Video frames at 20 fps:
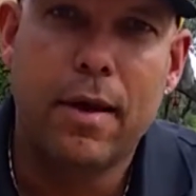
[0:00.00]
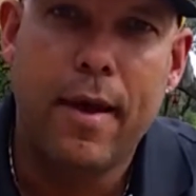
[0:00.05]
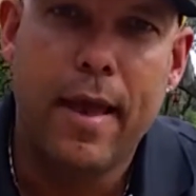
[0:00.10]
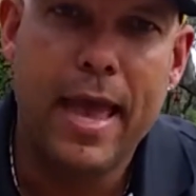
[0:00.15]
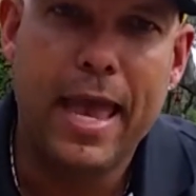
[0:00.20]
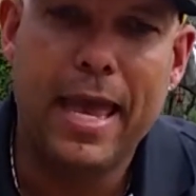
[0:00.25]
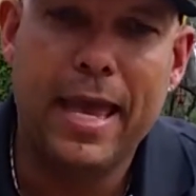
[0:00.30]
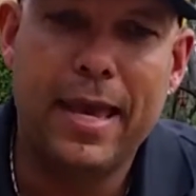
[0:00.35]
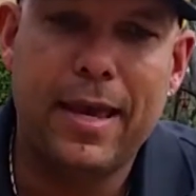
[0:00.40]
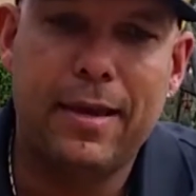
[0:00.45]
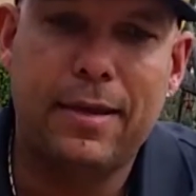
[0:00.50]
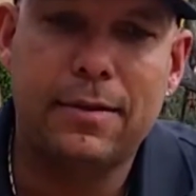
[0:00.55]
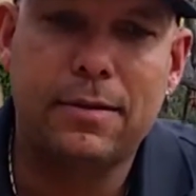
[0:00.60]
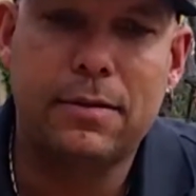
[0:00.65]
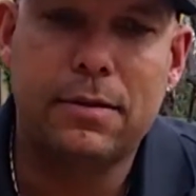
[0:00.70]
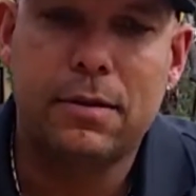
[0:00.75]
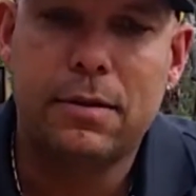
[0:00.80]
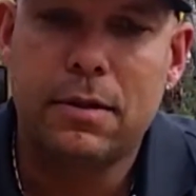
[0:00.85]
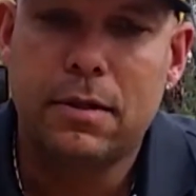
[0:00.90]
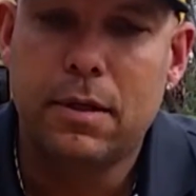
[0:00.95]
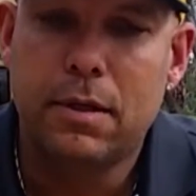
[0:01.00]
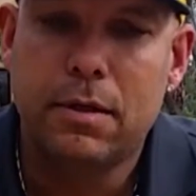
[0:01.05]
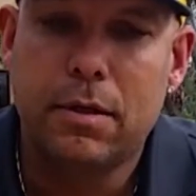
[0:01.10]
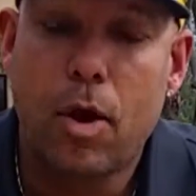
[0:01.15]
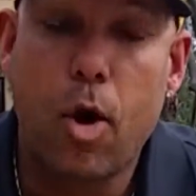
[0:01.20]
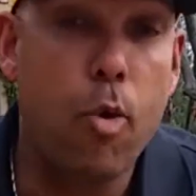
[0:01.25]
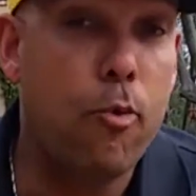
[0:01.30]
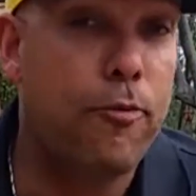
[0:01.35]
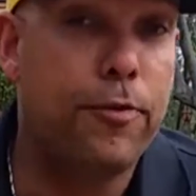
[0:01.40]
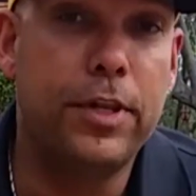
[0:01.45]
And
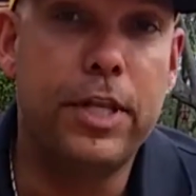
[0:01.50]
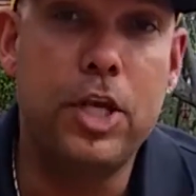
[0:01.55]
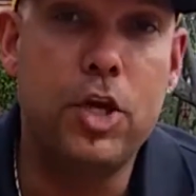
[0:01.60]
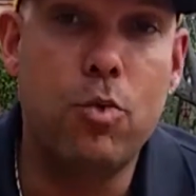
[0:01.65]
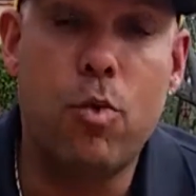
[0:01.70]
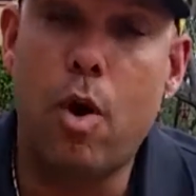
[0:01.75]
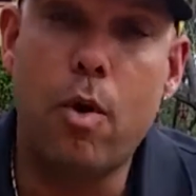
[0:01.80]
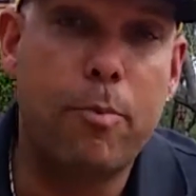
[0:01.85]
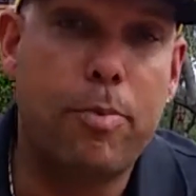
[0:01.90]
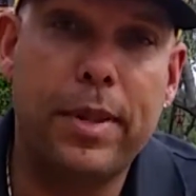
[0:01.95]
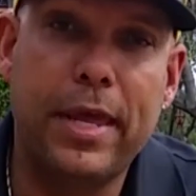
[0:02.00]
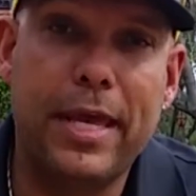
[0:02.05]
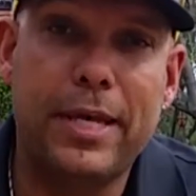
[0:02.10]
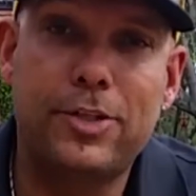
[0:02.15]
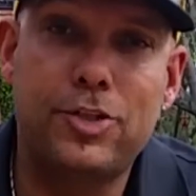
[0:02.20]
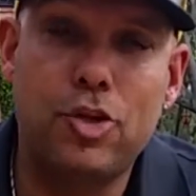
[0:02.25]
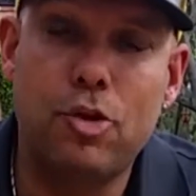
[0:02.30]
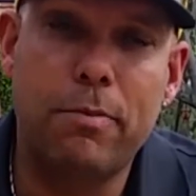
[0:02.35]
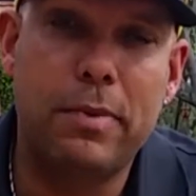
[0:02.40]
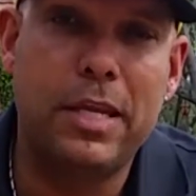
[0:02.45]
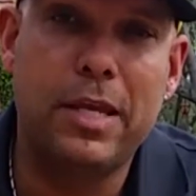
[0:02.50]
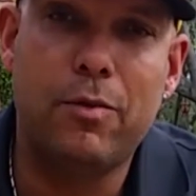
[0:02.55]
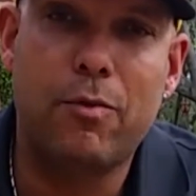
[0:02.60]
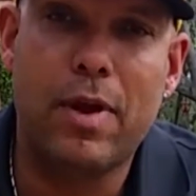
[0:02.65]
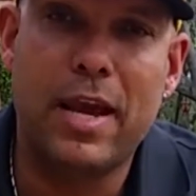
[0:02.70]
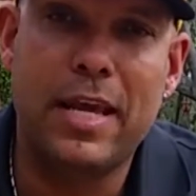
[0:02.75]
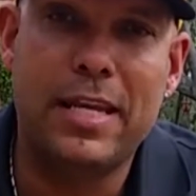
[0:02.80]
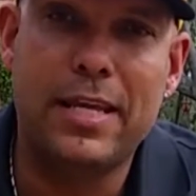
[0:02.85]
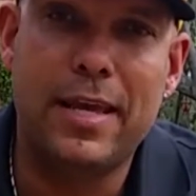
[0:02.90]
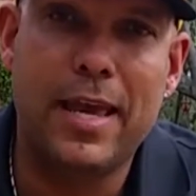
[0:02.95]
hopefully you won't play in too many
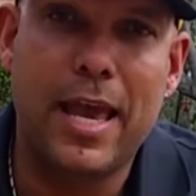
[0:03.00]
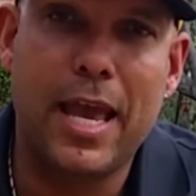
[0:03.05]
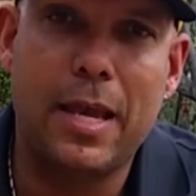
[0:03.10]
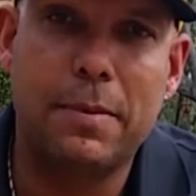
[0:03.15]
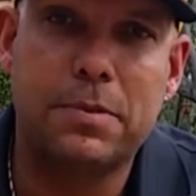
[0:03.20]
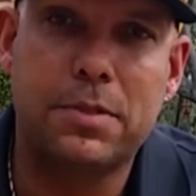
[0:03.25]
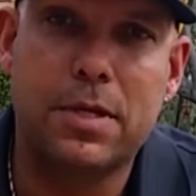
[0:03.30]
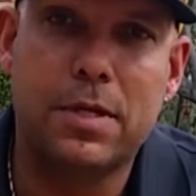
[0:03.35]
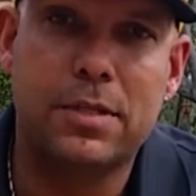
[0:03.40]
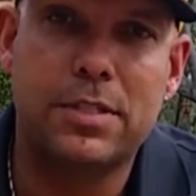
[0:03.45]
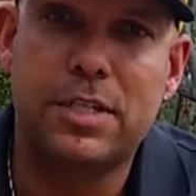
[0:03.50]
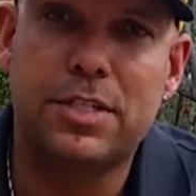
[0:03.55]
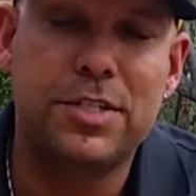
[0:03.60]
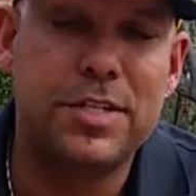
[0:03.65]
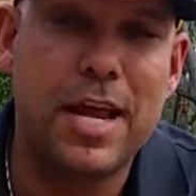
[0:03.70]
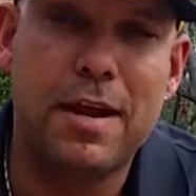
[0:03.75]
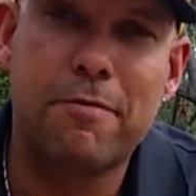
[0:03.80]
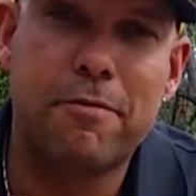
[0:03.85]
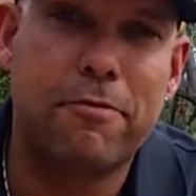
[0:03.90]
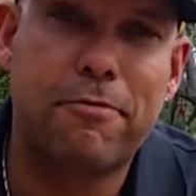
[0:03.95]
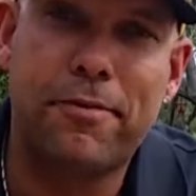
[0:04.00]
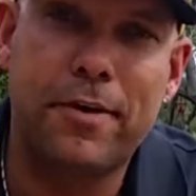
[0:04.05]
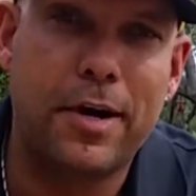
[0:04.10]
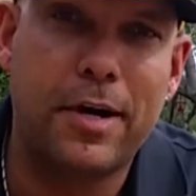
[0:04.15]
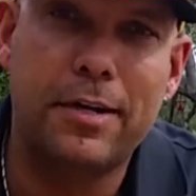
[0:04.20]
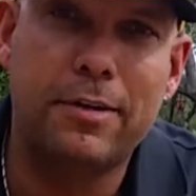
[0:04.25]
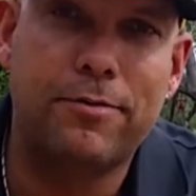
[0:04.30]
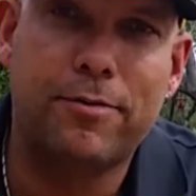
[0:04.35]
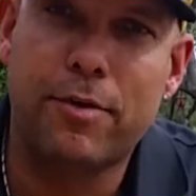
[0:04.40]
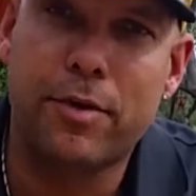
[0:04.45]
rainy games, because it's never
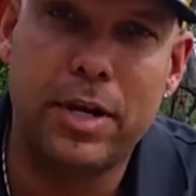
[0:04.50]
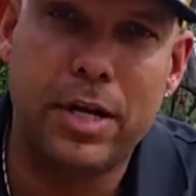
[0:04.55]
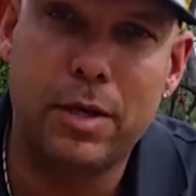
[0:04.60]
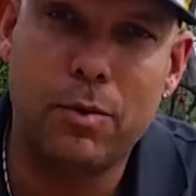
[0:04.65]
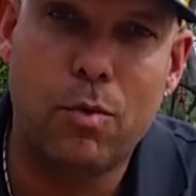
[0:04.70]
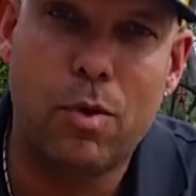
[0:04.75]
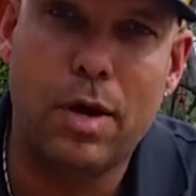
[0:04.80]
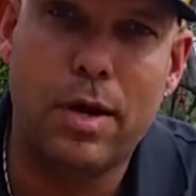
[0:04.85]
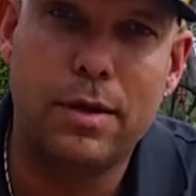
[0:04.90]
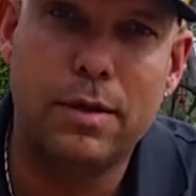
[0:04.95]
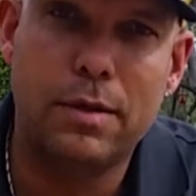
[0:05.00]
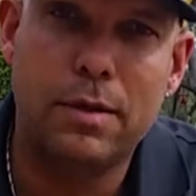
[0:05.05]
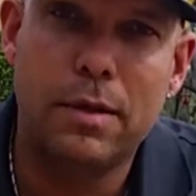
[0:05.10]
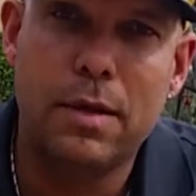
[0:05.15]
fun for anyone.